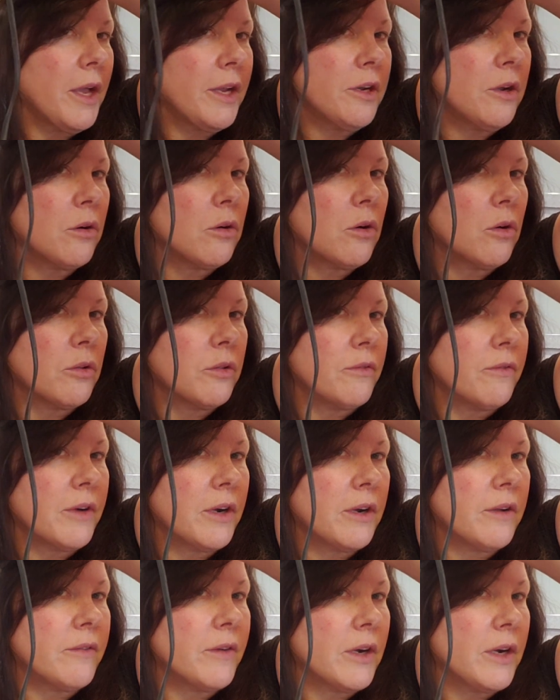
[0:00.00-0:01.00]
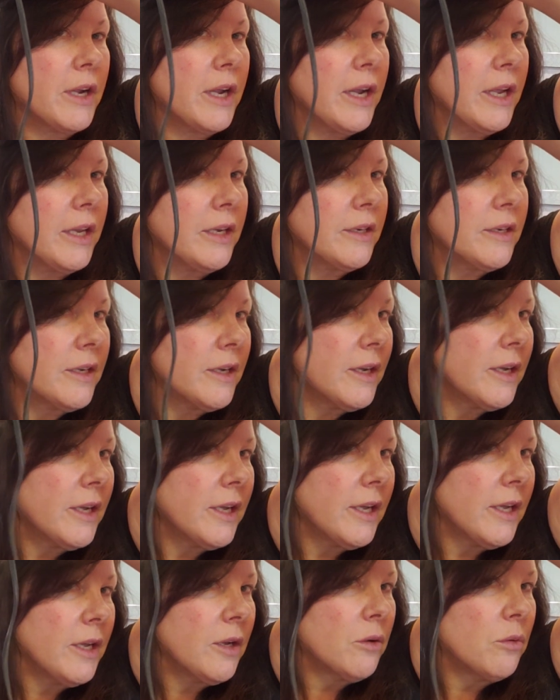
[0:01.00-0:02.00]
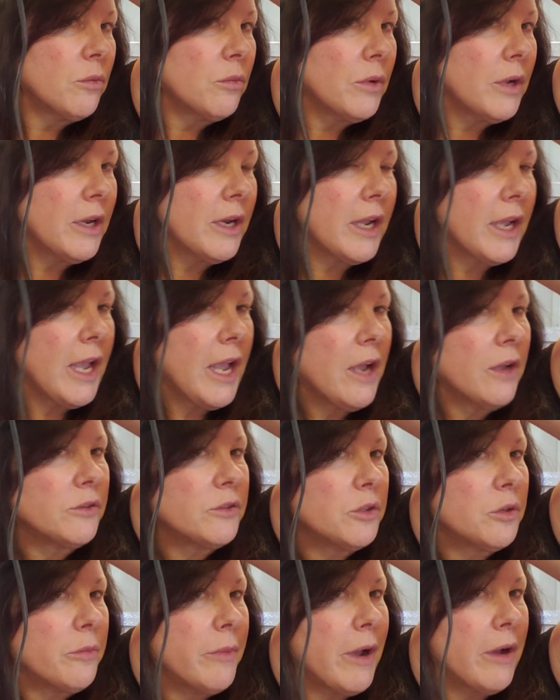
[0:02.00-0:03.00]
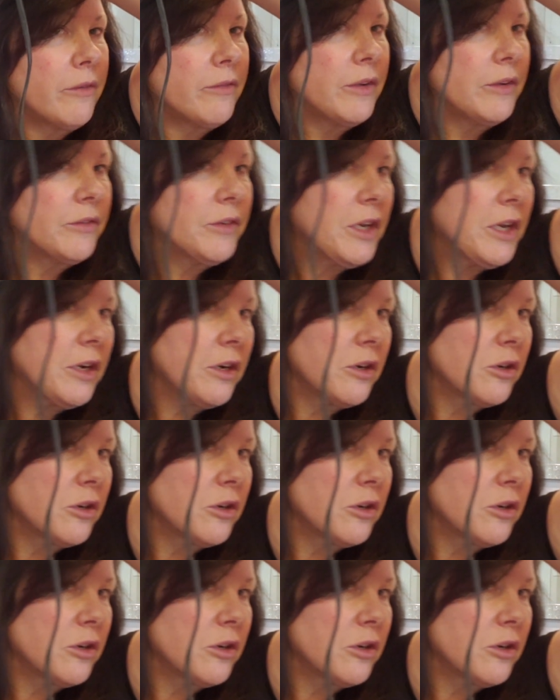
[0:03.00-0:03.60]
I don't go to the very, very end. And I count to about 15